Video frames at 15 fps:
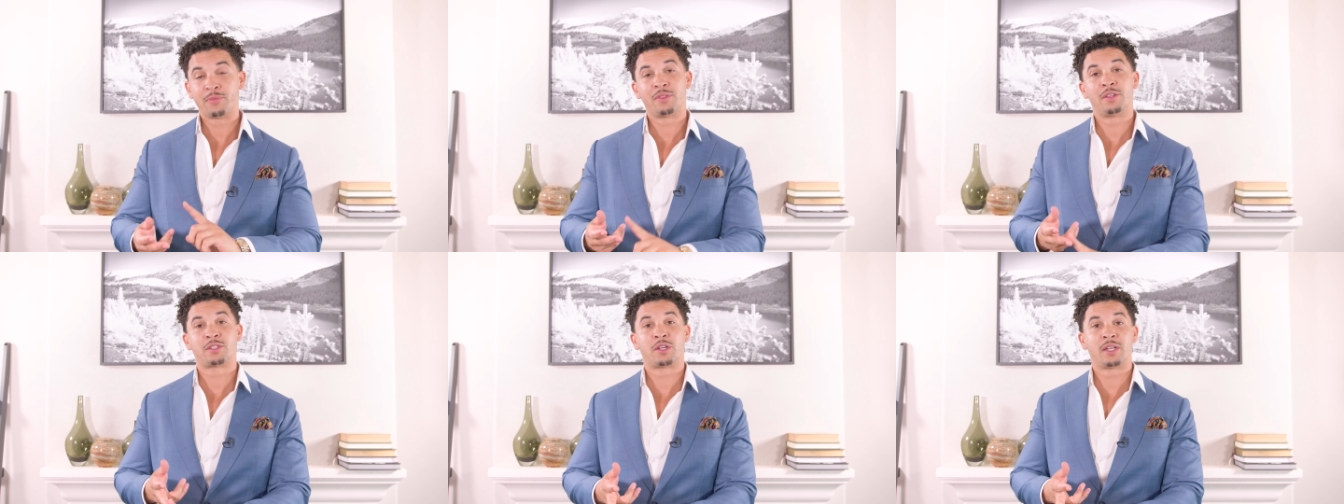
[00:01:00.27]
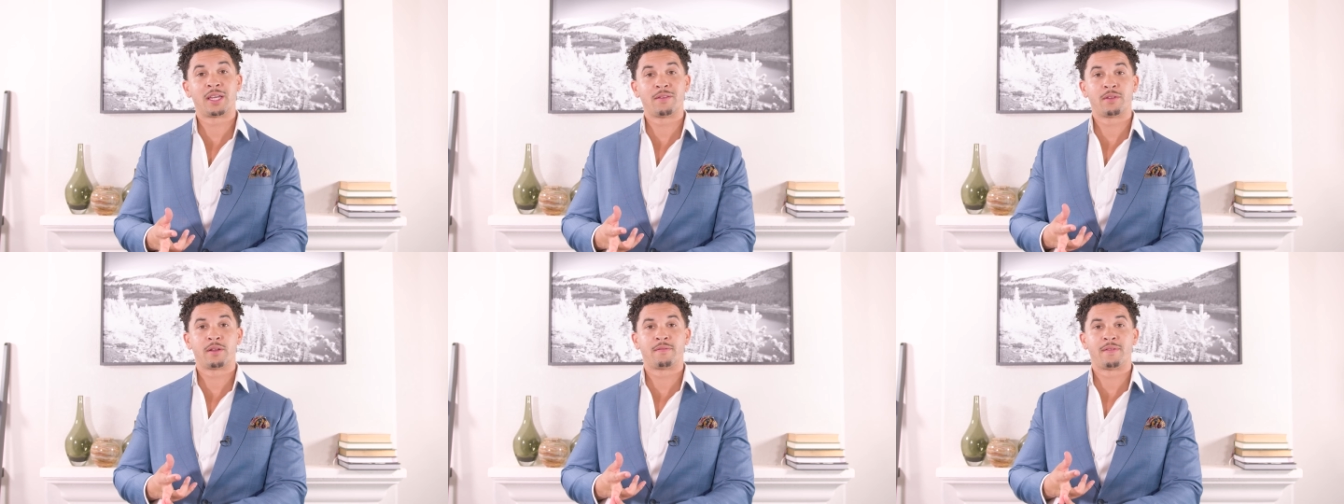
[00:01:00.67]
This could
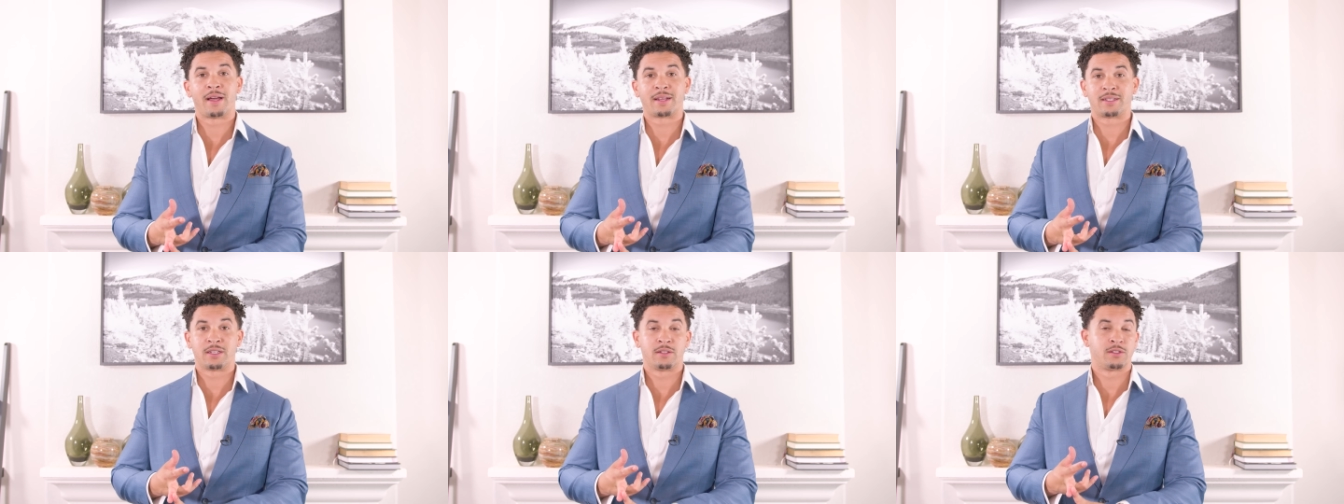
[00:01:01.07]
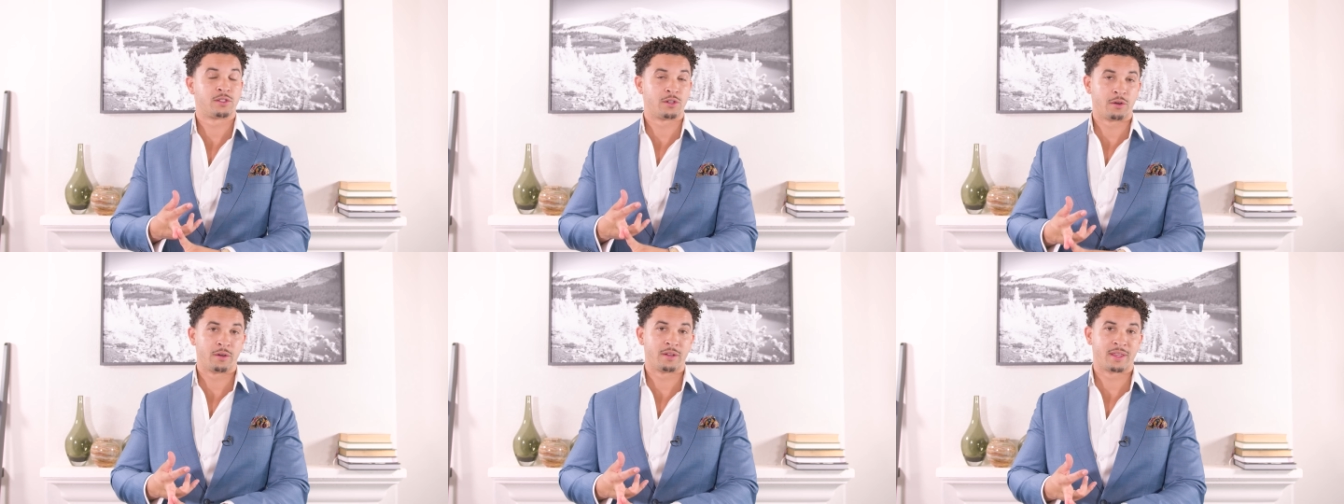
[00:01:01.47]
even affect
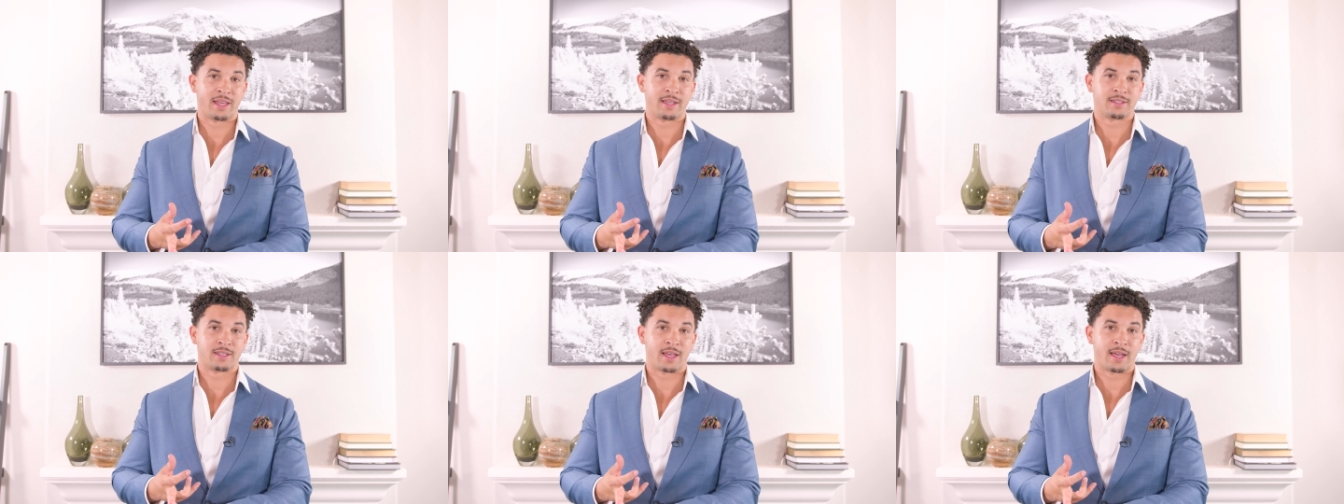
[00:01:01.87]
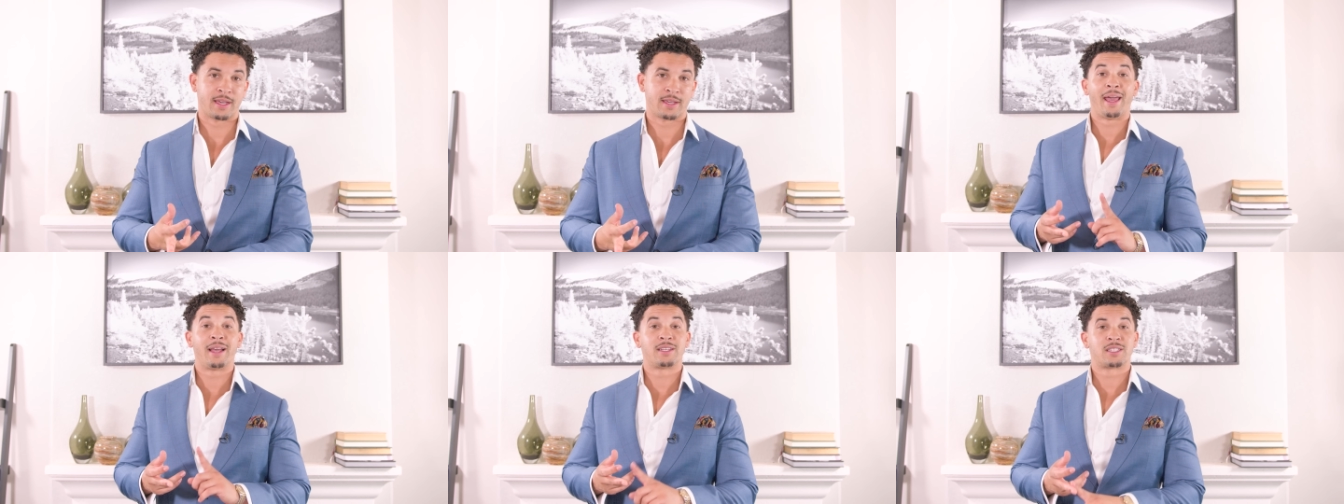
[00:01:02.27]
certain things
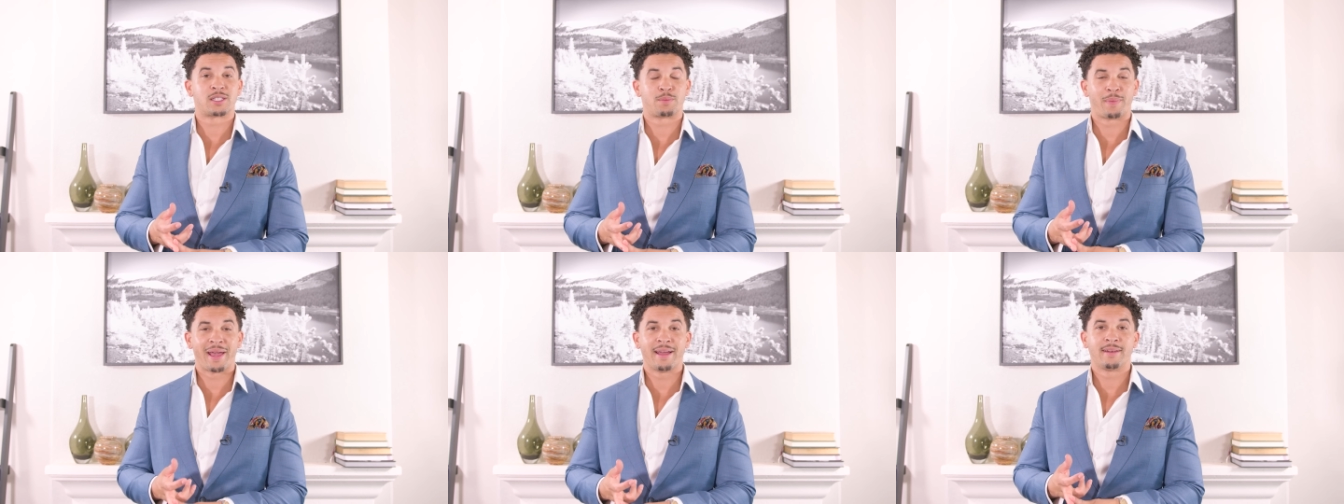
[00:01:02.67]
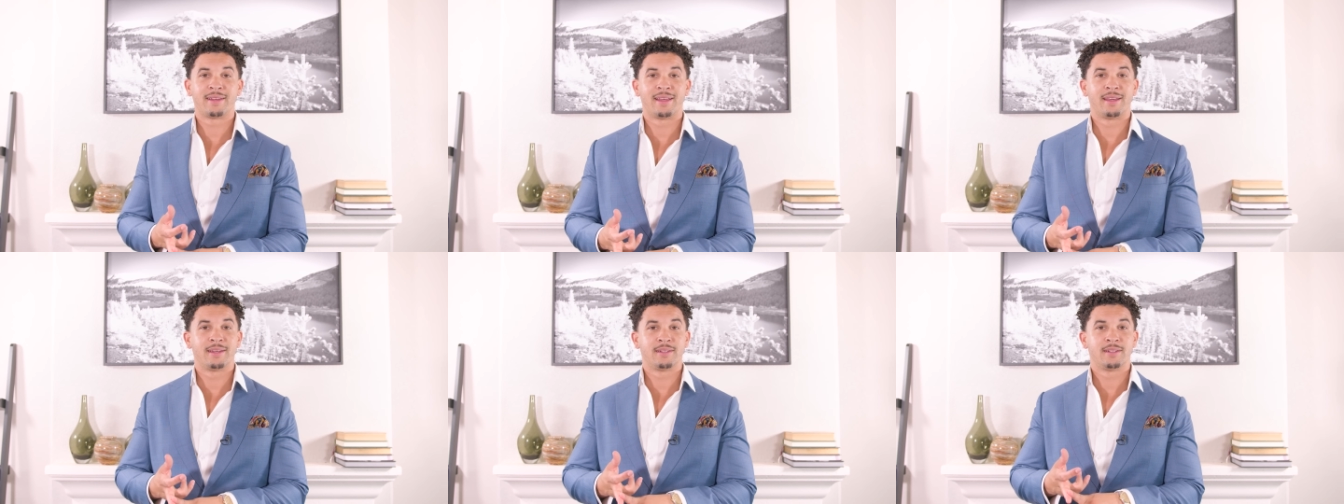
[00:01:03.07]
like
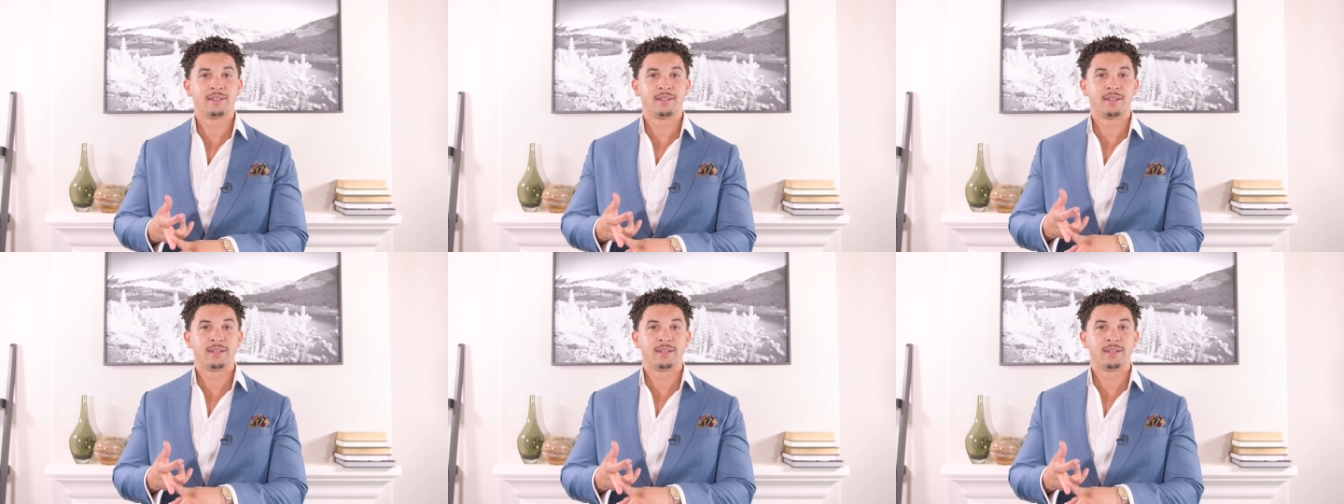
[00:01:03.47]
expanding